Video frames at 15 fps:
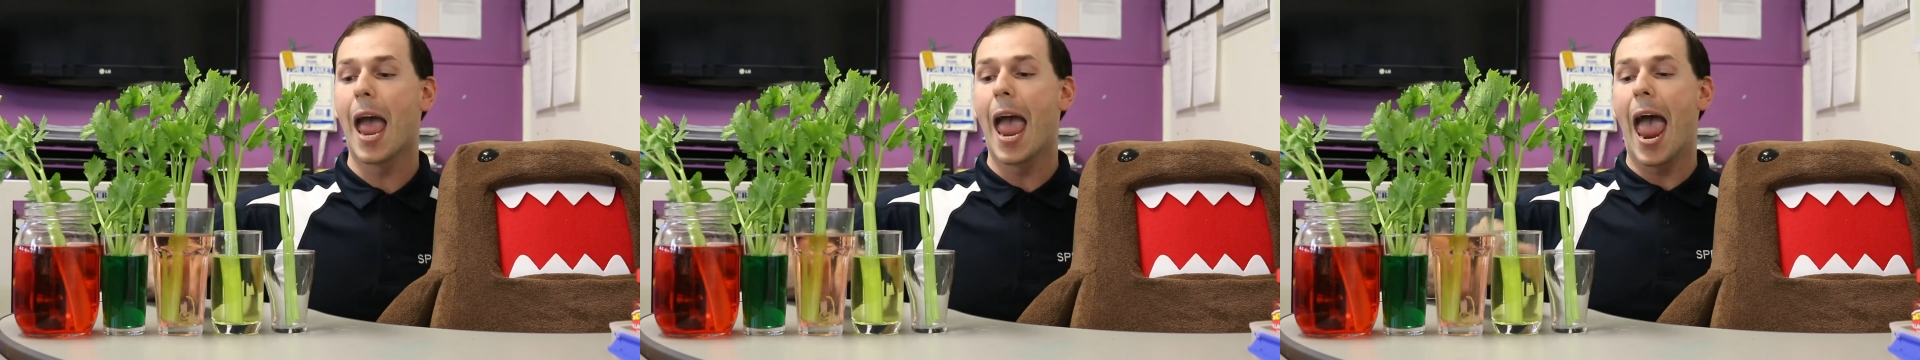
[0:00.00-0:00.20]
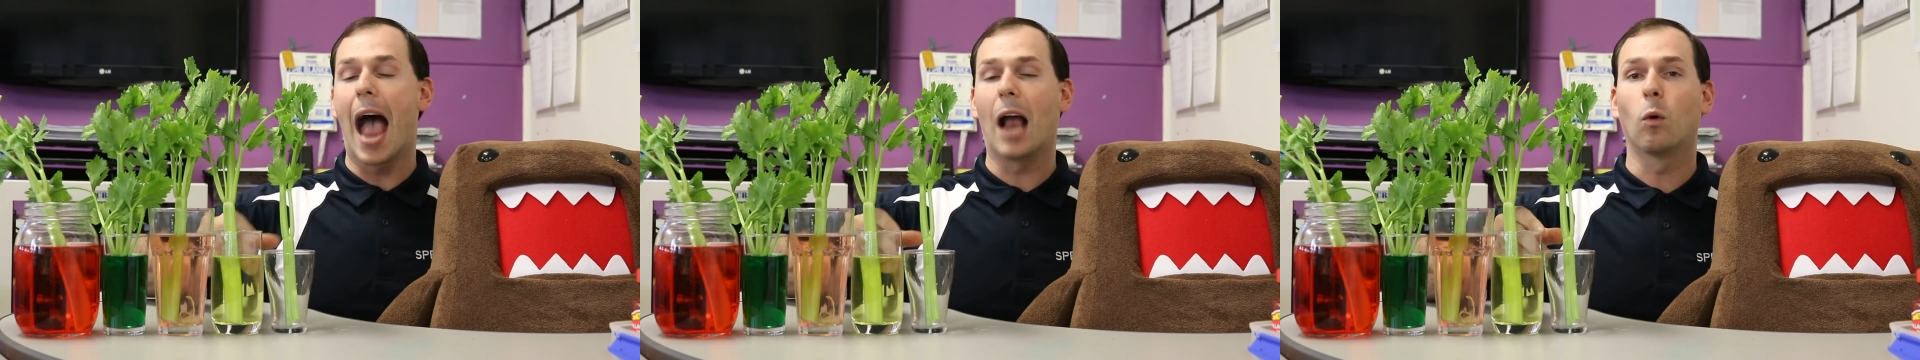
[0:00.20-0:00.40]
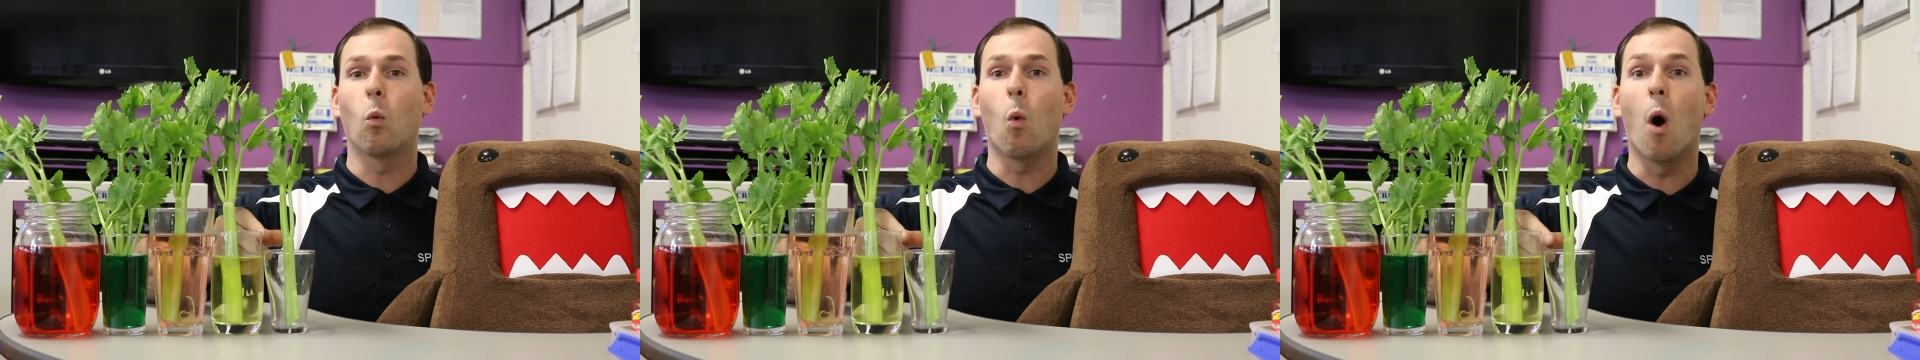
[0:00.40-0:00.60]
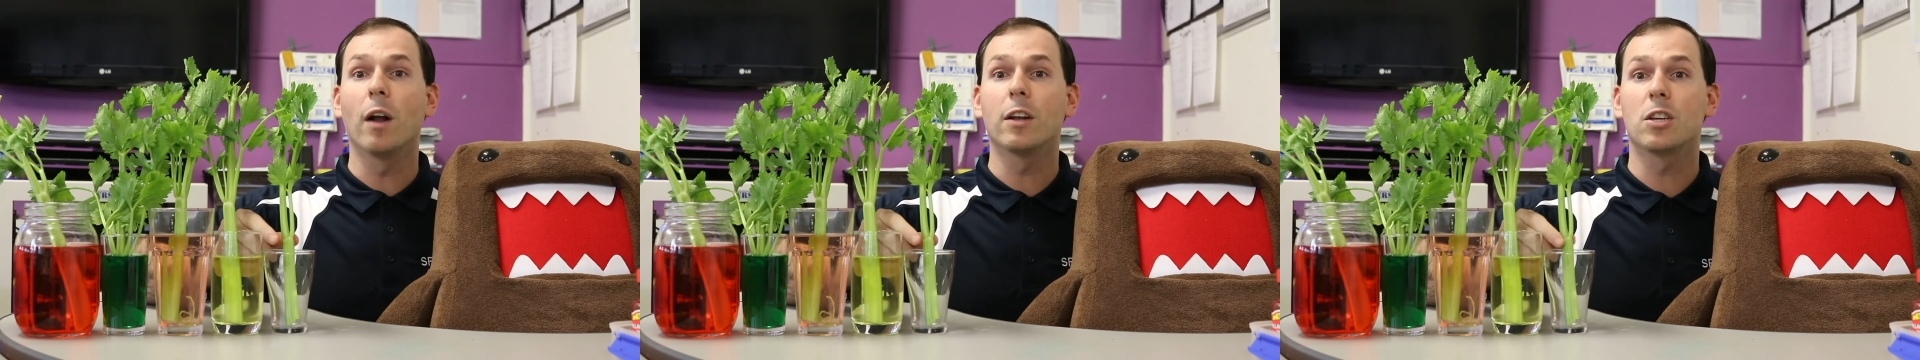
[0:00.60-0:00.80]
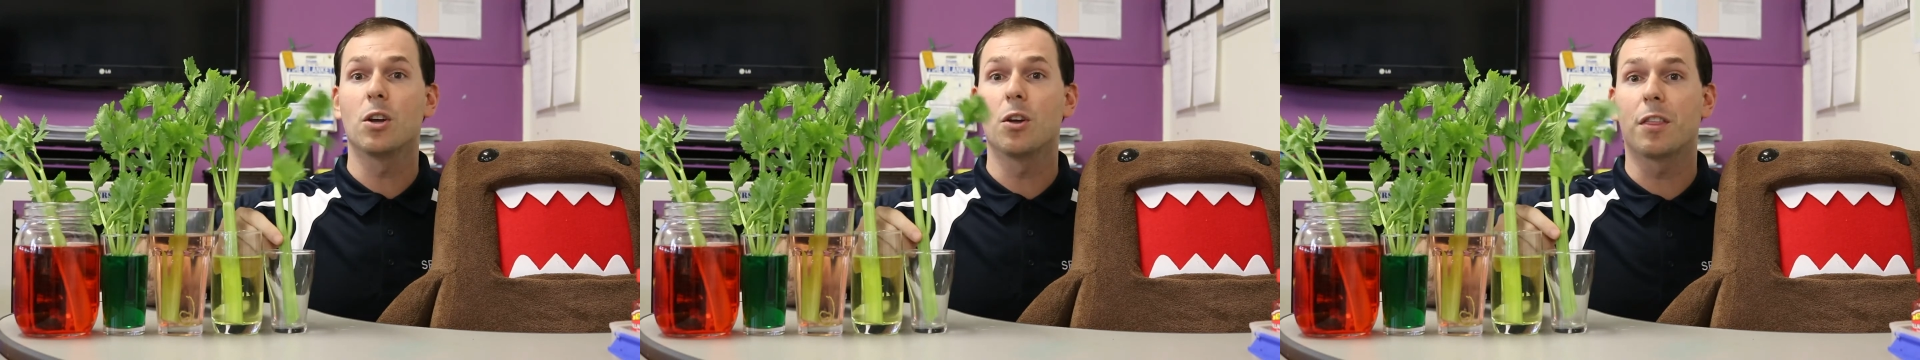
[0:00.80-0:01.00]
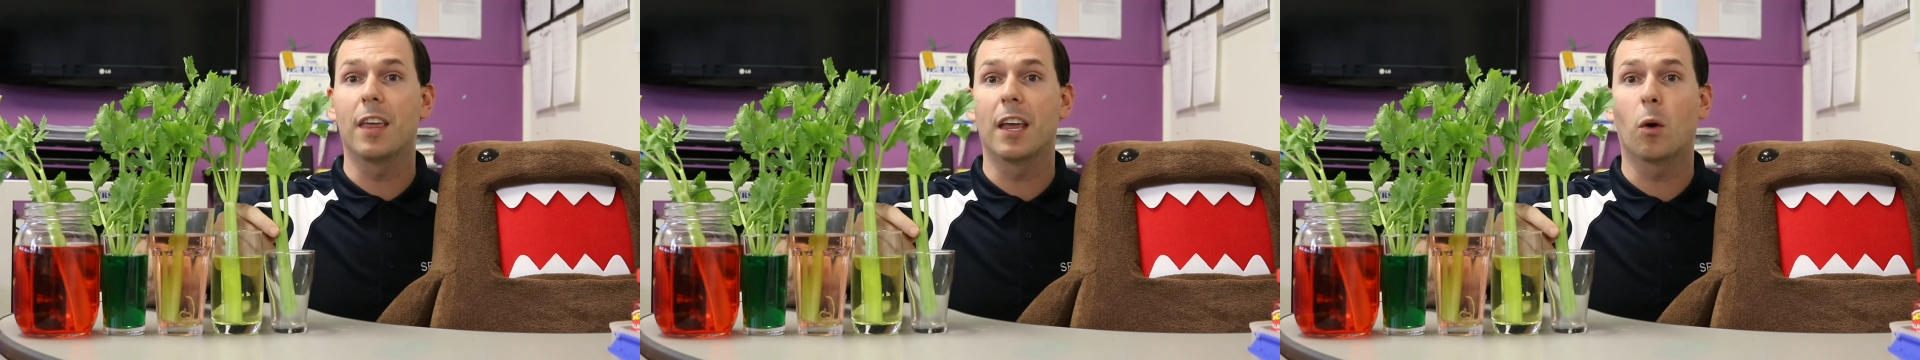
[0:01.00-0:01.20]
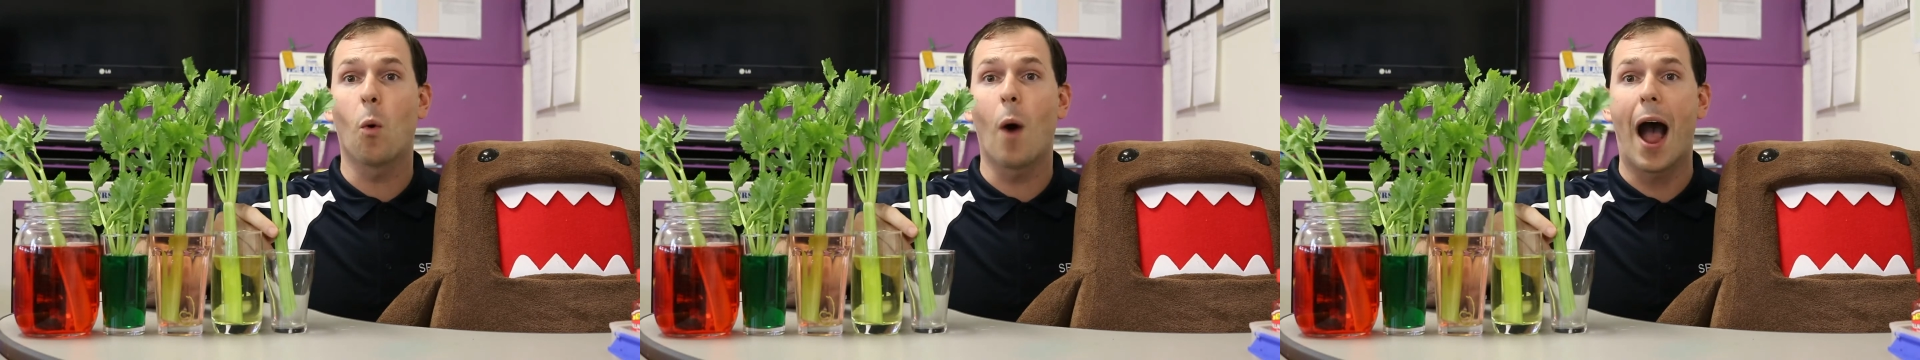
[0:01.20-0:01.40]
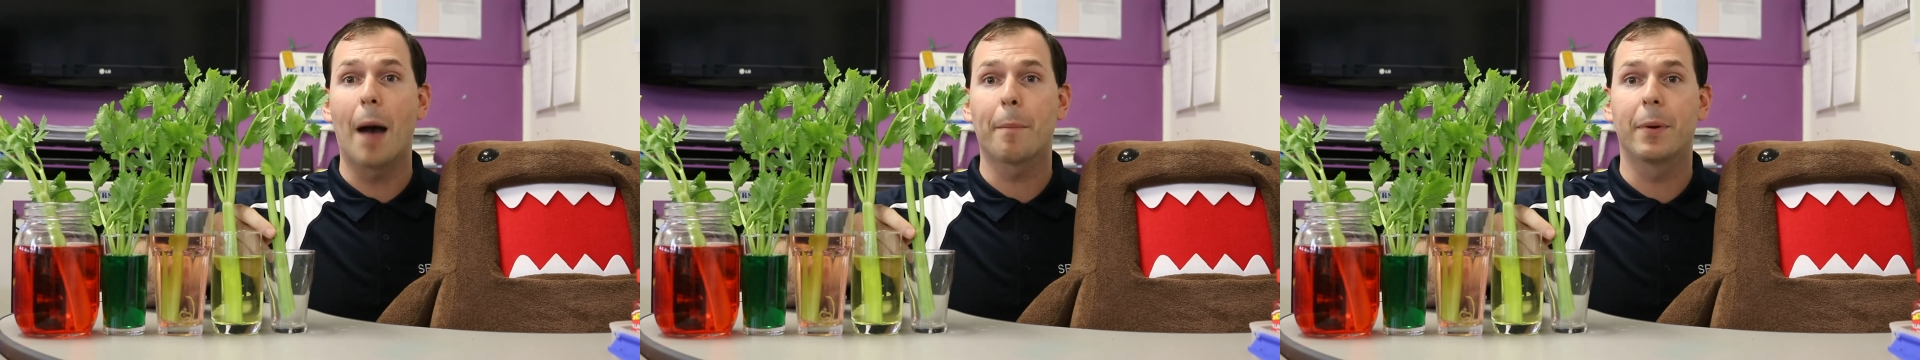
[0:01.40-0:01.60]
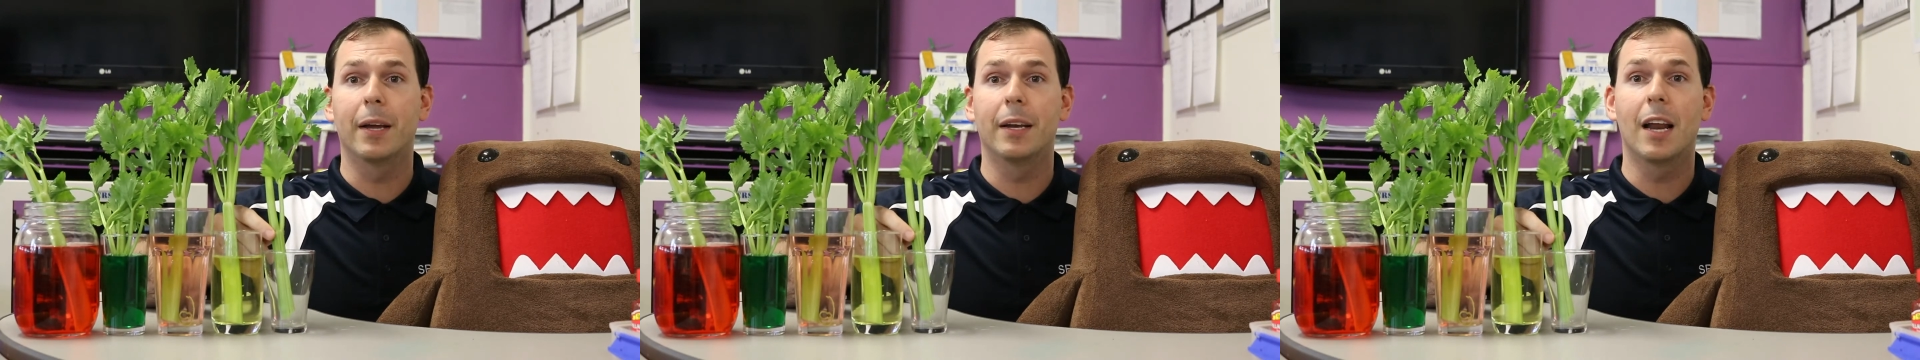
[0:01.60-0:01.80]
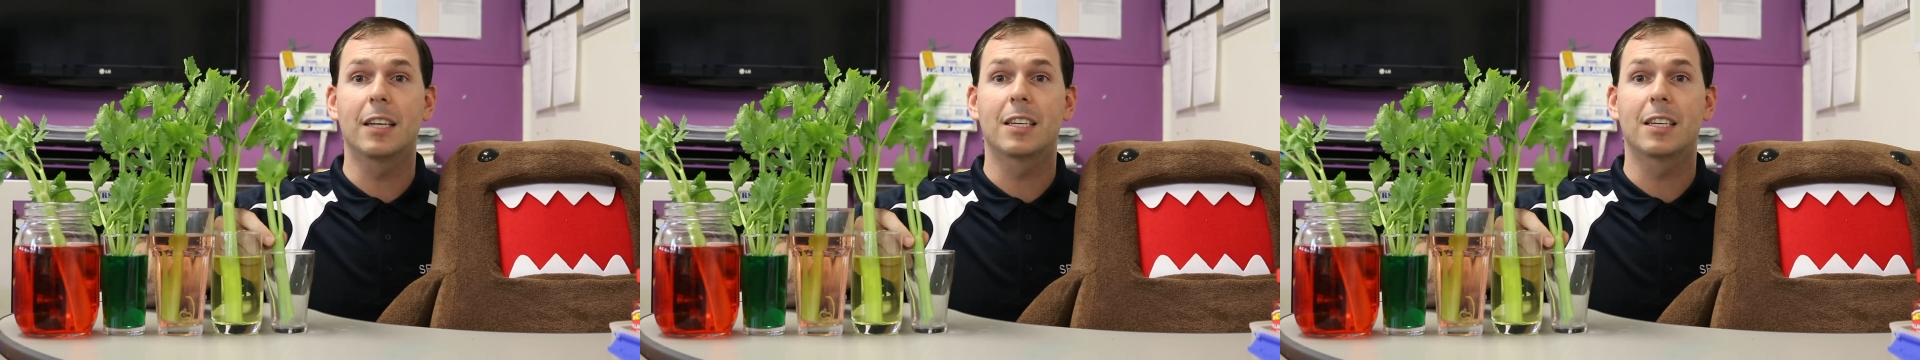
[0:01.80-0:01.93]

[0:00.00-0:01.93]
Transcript: And what do you think will happen